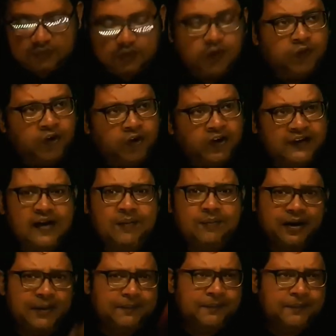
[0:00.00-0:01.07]
for
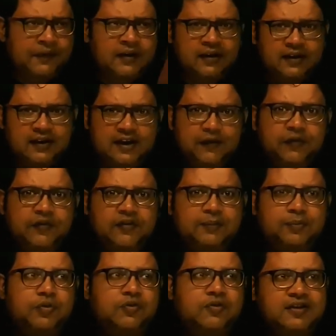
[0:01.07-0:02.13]
example, if
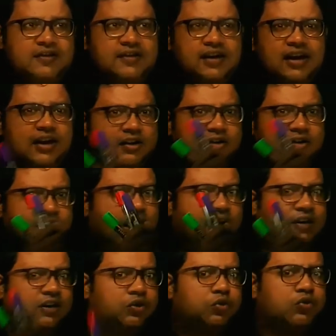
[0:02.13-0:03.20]
suppose these are
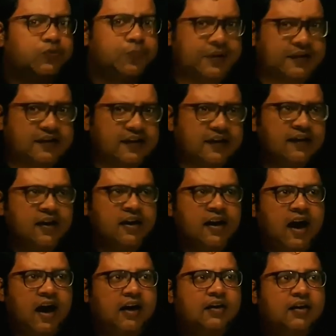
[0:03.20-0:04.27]
the two species
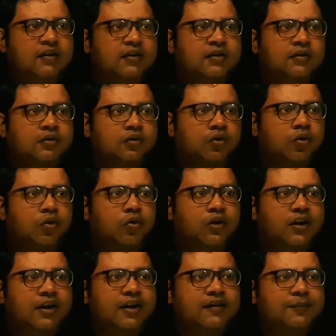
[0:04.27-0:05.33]
and
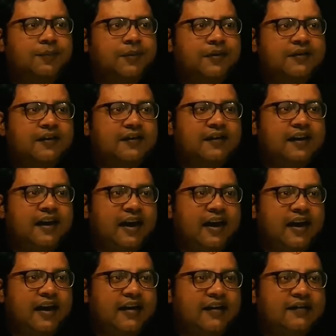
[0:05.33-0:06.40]
only species
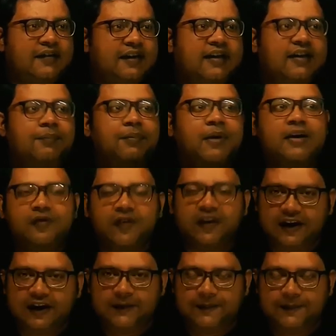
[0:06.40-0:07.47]
A is getting
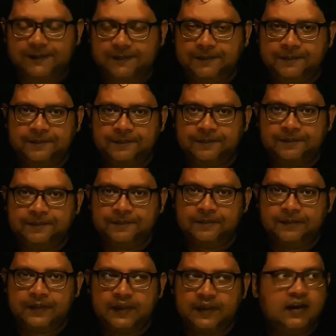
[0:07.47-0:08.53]
benefited,
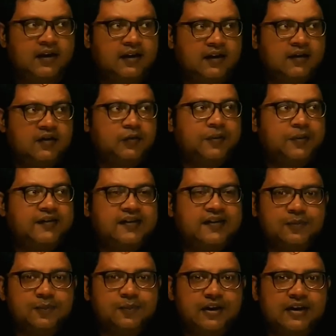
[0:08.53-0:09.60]
species
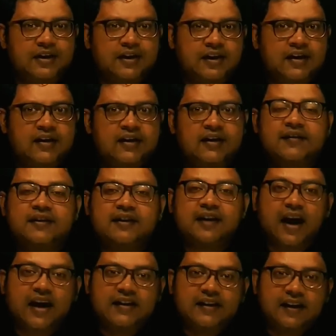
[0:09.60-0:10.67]
B is
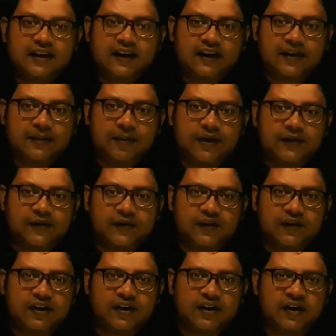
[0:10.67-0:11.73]
neither getting
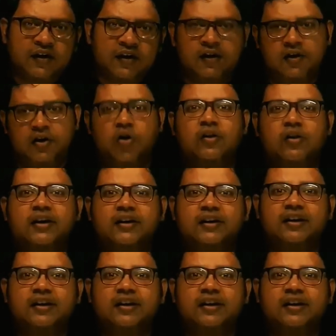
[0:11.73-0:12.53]
benefited nor getting